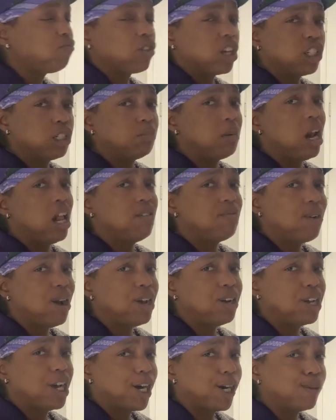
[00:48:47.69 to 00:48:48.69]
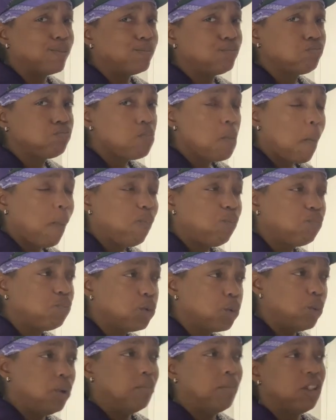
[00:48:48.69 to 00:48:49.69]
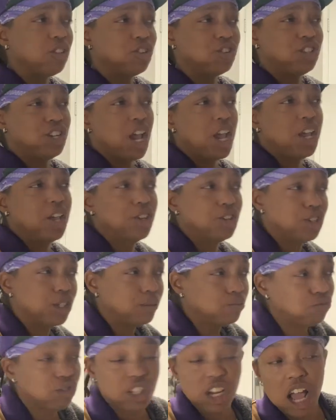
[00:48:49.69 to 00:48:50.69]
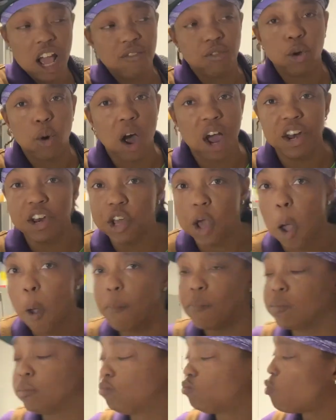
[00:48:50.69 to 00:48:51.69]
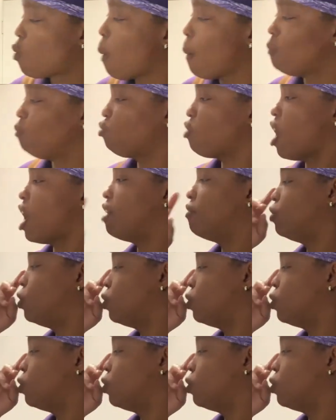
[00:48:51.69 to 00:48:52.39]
I should probably find out when Mother's Day is, because I have no idea. I have